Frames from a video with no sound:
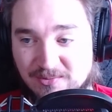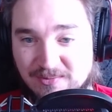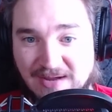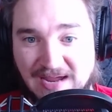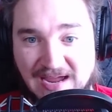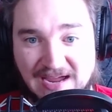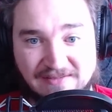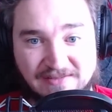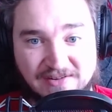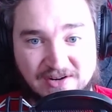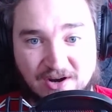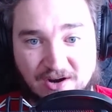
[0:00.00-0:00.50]

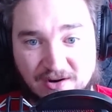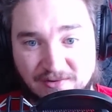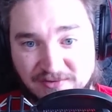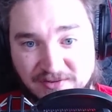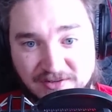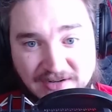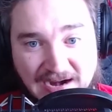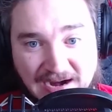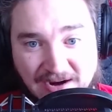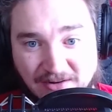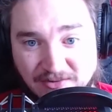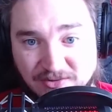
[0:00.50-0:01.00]
have an
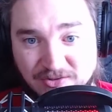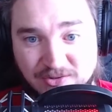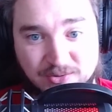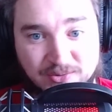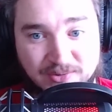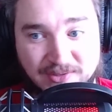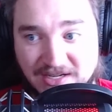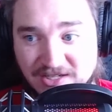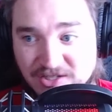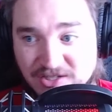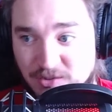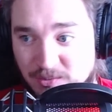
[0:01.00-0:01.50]
offer out to
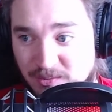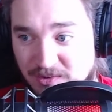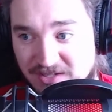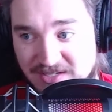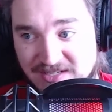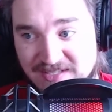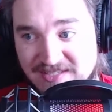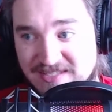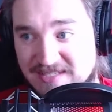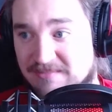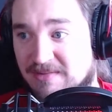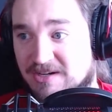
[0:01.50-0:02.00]
Elijah
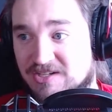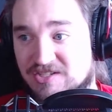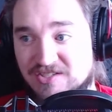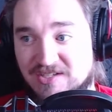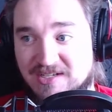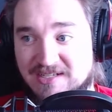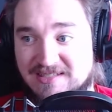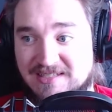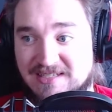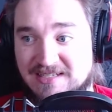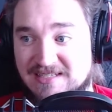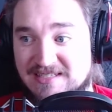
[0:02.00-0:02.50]
Wilkinson, much
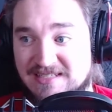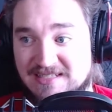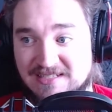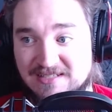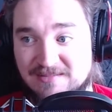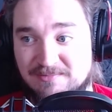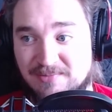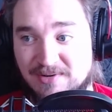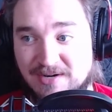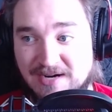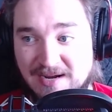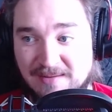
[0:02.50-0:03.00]
like they
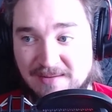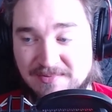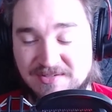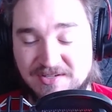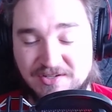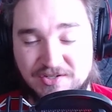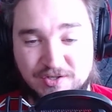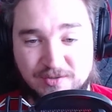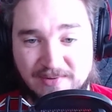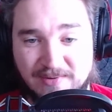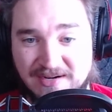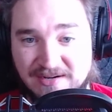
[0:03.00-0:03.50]
did perhaps to
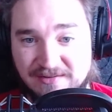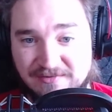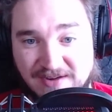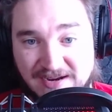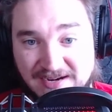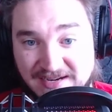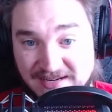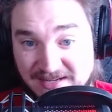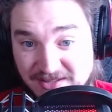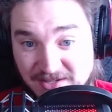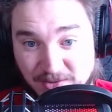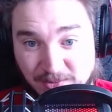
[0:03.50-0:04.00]
Germain
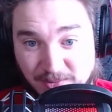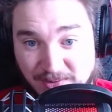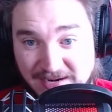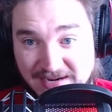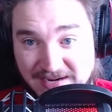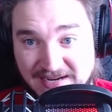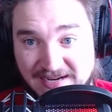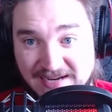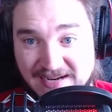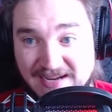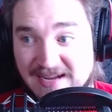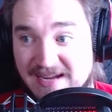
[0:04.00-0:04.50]
Ifedi, and they're
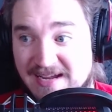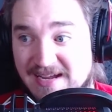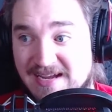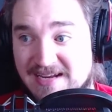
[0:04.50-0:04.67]
waiting